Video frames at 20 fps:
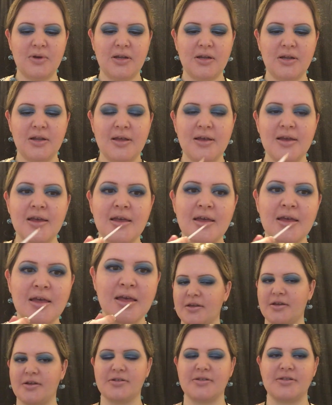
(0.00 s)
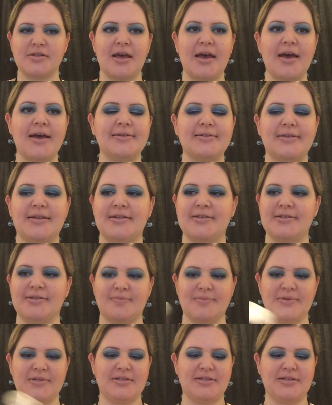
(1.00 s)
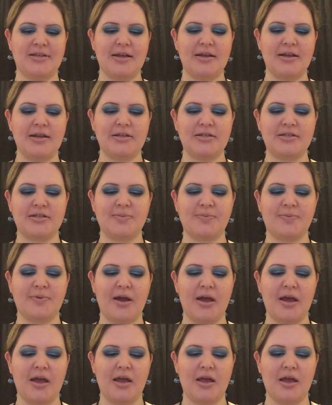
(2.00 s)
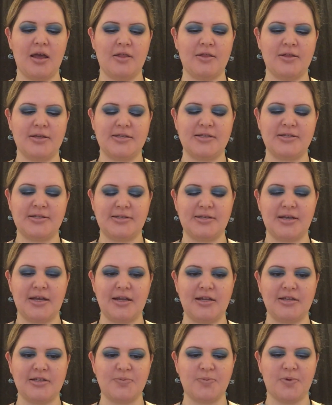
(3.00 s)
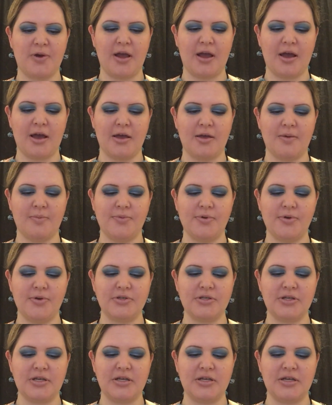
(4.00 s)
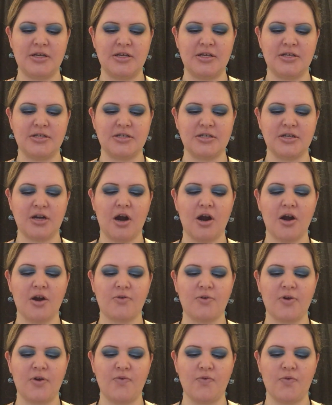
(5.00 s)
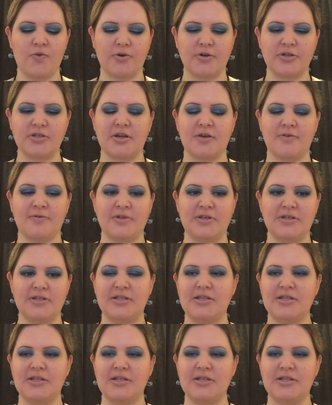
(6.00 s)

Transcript: one. There's that, and some setting spray. And the setting spray I am using is Tarte Reinforced of the